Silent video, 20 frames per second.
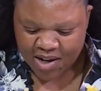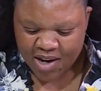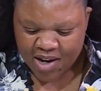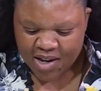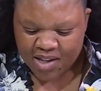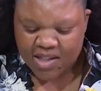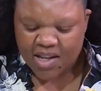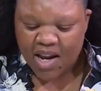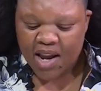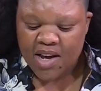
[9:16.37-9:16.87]

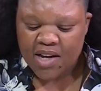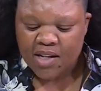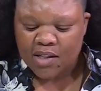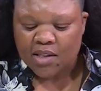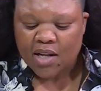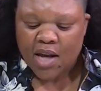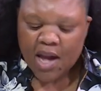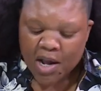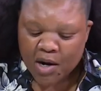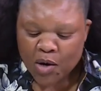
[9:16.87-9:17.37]
There
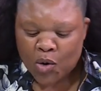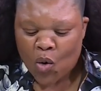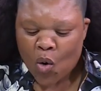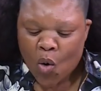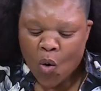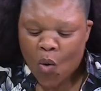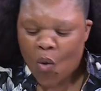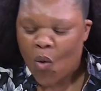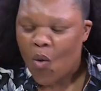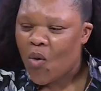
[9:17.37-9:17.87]
is a
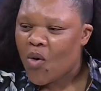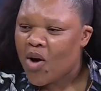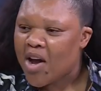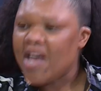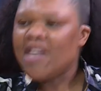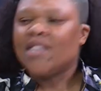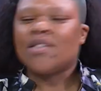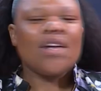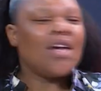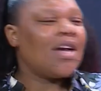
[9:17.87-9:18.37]
roar
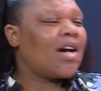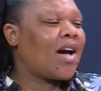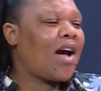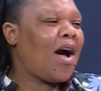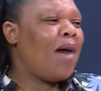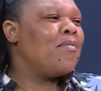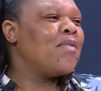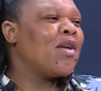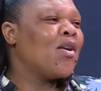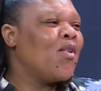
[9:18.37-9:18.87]
as a
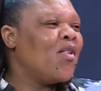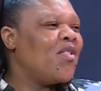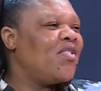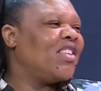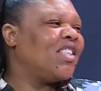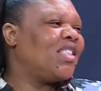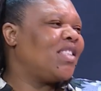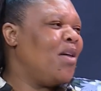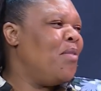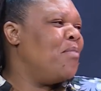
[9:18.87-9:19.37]
coming of
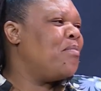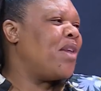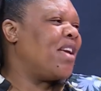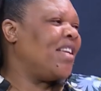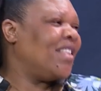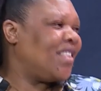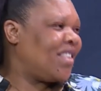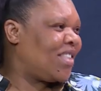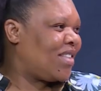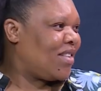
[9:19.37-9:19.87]
a
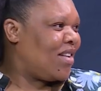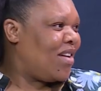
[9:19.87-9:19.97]
tempest.